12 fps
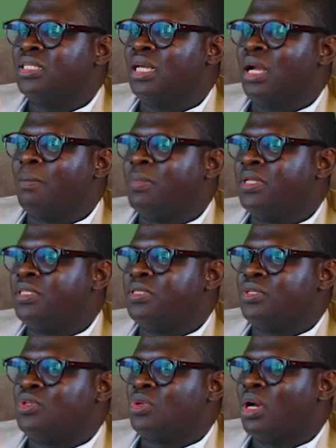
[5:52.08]
their
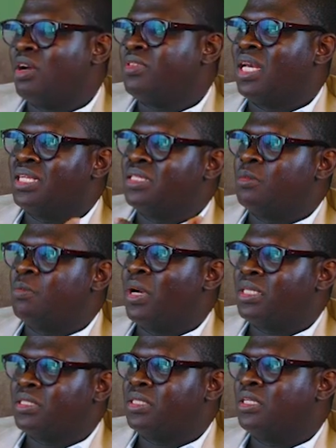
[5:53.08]
ability to have that
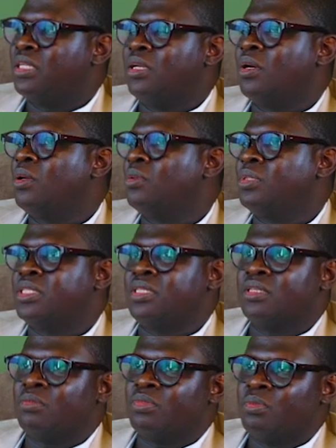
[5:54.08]
interpersonal, they're not always
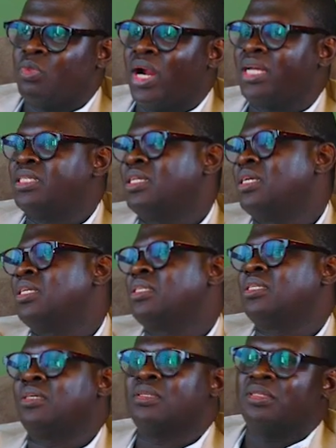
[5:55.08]
the
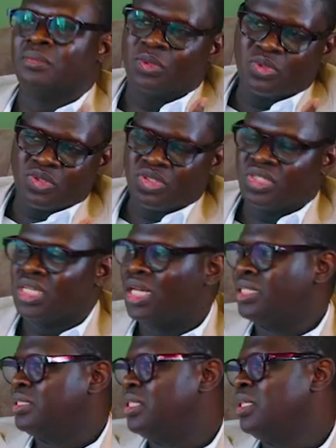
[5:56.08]
brightest or the most
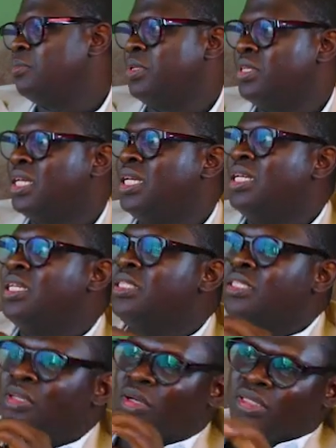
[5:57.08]
intelligent, but
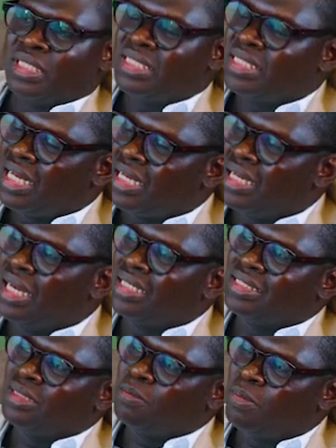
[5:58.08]
they understand that
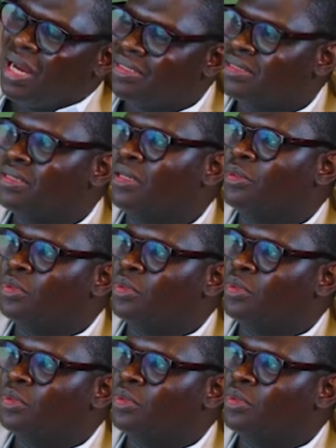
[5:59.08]
interpersonal